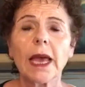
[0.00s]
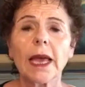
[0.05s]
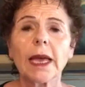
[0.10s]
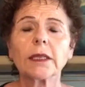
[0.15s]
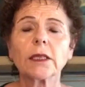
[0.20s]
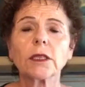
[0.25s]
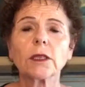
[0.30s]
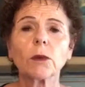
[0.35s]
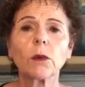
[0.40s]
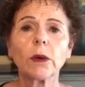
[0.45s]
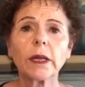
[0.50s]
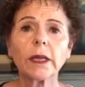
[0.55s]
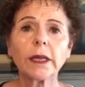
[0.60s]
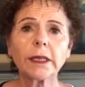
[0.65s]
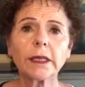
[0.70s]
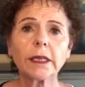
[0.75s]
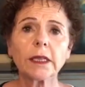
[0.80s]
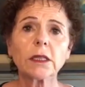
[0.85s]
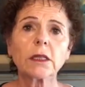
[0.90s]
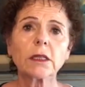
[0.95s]
It's the
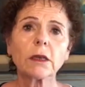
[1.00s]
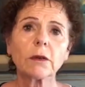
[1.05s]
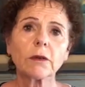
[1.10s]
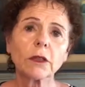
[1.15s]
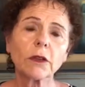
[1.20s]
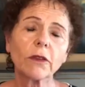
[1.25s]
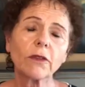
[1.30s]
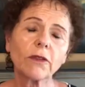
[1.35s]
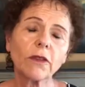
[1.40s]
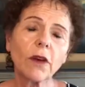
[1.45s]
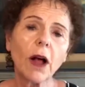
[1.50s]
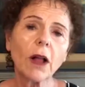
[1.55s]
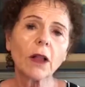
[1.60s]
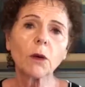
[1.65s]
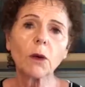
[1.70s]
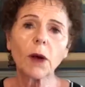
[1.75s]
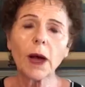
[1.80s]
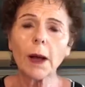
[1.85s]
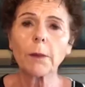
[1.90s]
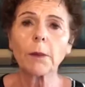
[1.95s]
willingness to, to
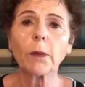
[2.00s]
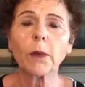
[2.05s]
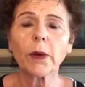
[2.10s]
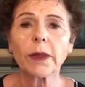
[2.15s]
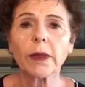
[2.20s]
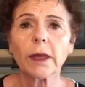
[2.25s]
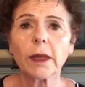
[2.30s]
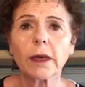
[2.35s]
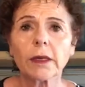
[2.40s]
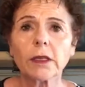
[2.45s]
follow up with it.